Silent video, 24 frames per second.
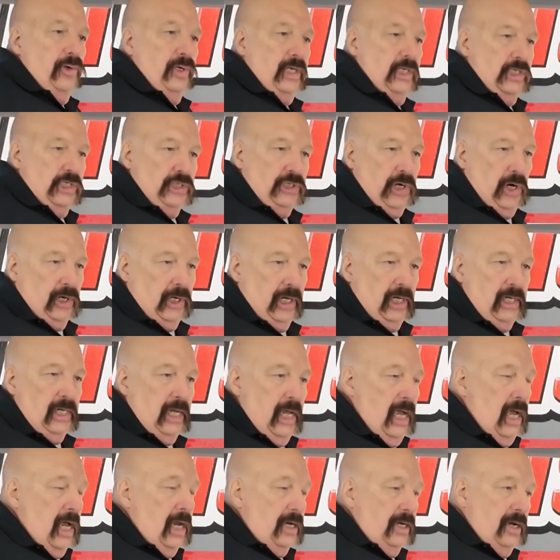can start it.
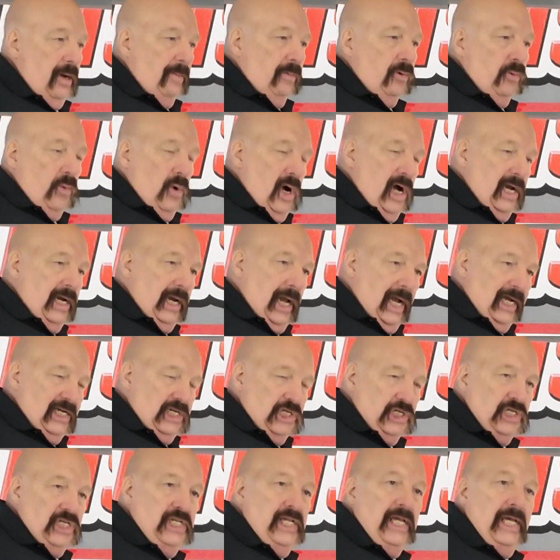Number one, I
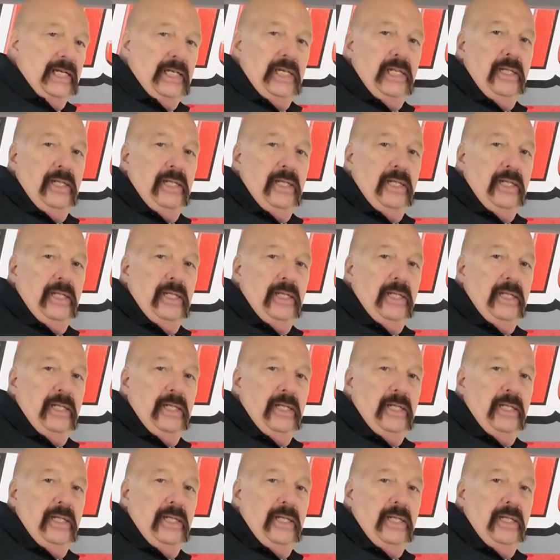just did.